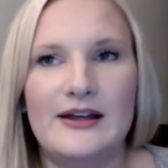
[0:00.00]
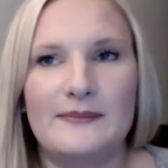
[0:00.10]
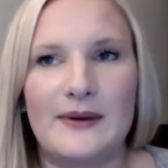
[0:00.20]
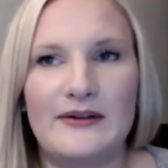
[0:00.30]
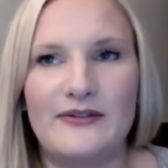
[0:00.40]

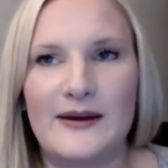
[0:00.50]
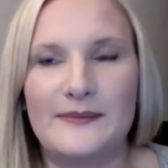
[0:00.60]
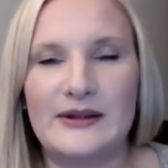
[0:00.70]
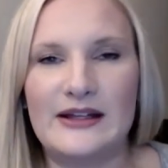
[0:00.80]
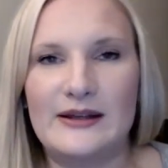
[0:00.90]
my
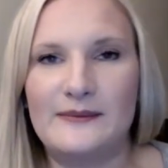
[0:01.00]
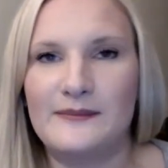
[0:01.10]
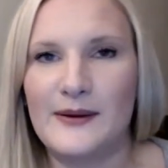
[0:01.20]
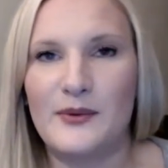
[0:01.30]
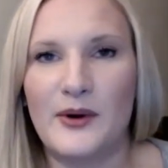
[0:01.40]
family,
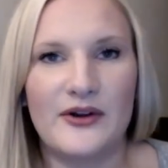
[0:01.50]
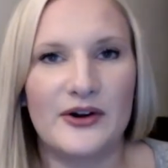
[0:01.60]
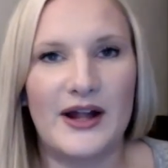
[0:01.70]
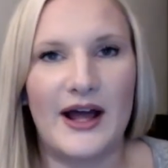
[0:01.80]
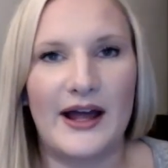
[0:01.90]
my brother
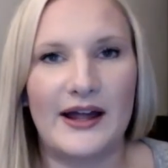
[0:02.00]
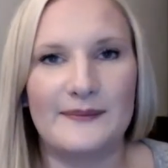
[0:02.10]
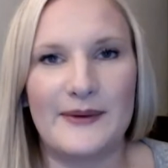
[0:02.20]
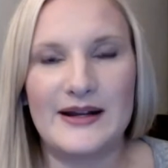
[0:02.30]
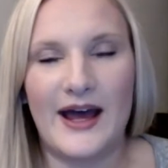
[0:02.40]
and I, and
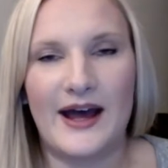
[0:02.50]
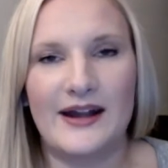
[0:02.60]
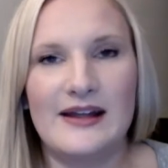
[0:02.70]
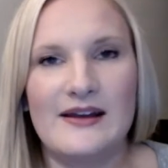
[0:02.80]
my dad